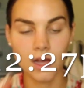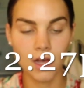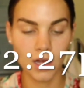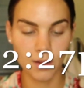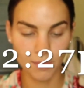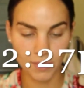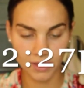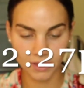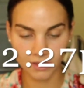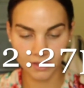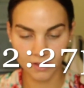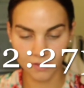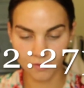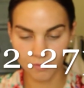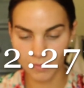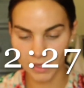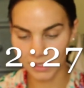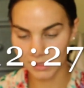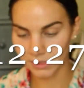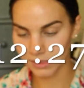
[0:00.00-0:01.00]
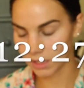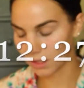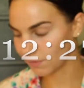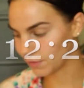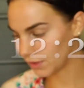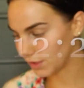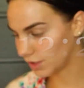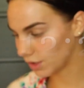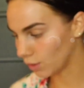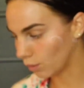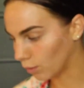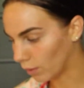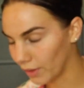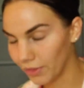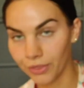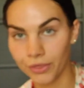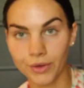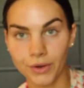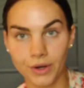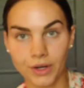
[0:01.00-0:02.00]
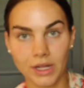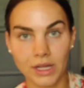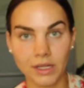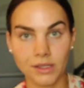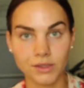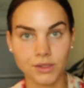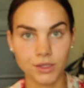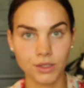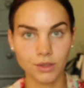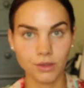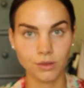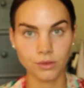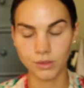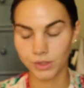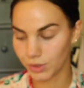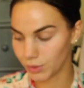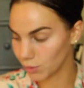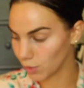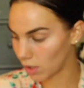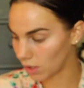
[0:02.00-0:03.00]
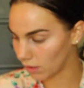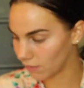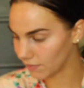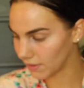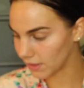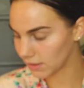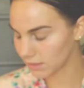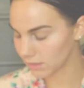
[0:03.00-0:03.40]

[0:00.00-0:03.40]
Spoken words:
up and give myself until 1:30 to do all this